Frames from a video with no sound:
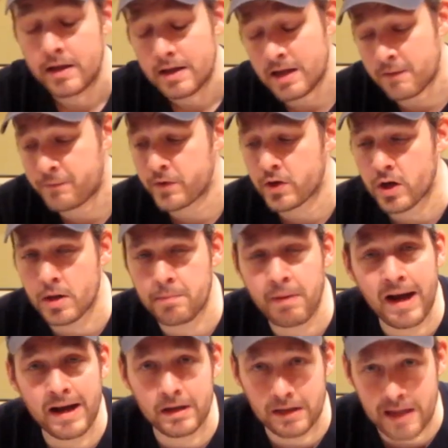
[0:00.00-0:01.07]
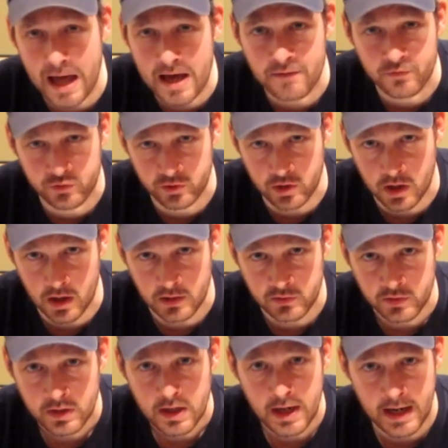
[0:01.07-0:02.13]
If you're going to buy a lot of cigars,
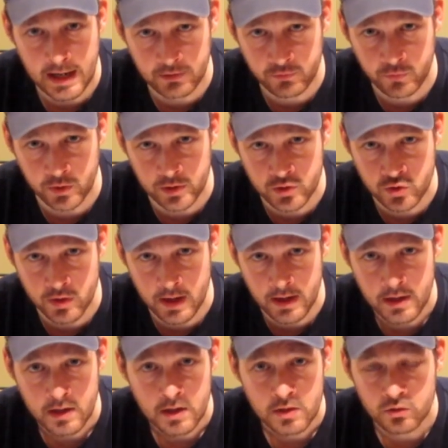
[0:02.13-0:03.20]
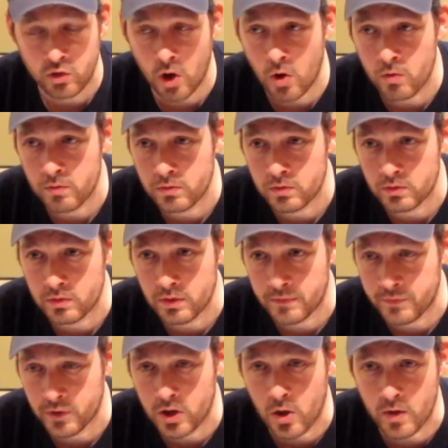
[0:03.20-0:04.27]
ask for a tray.
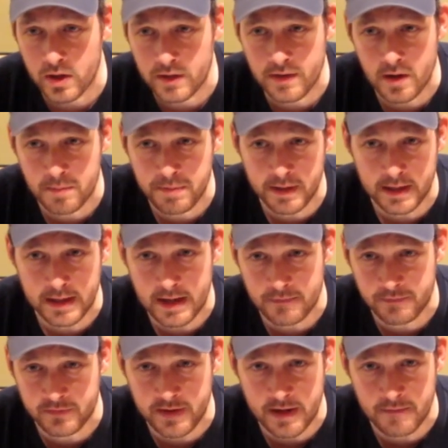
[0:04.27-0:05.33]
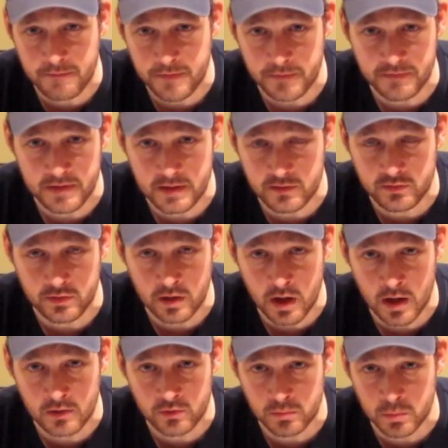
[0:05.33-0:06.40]
If you're going in there and picking out 10, 15
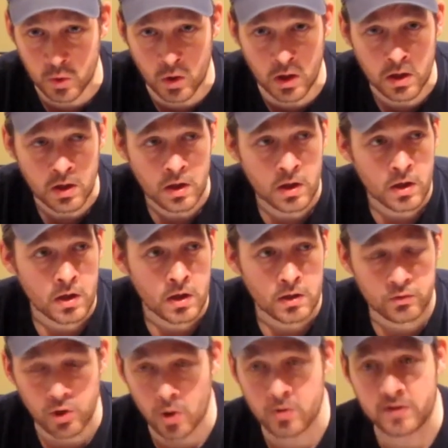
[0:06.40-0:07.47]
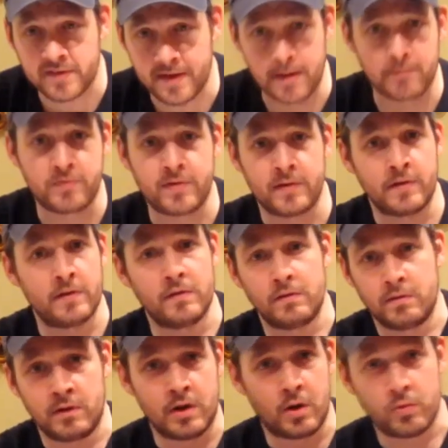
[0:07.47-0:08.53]
cigars or more, don't attempt to,
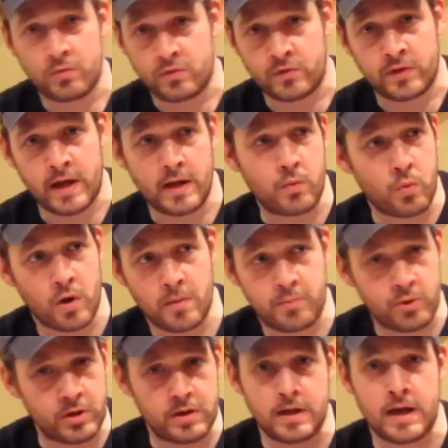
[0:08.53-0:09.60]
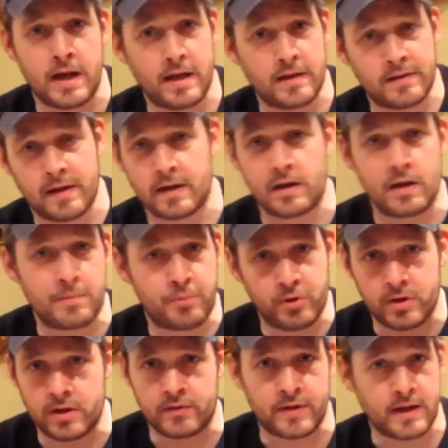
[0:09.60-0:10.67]
take one, put it in your hand, take another, put
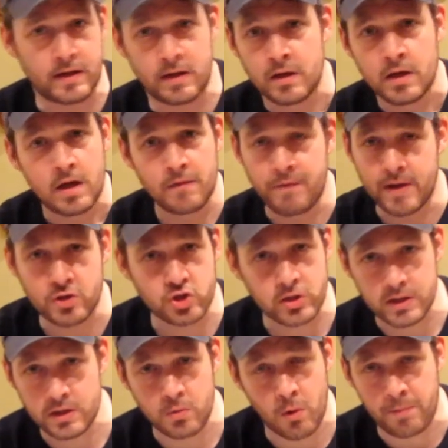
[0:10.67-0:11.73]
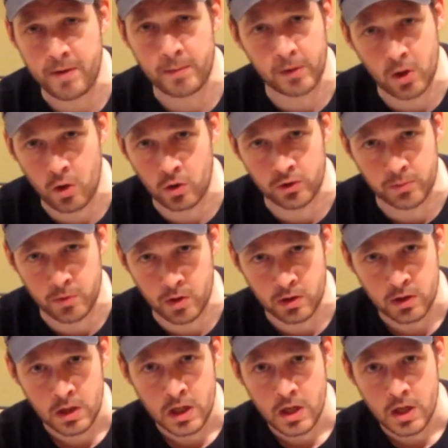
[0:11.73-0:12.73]
it in, take it. Eventually, you won't be able to hold them all.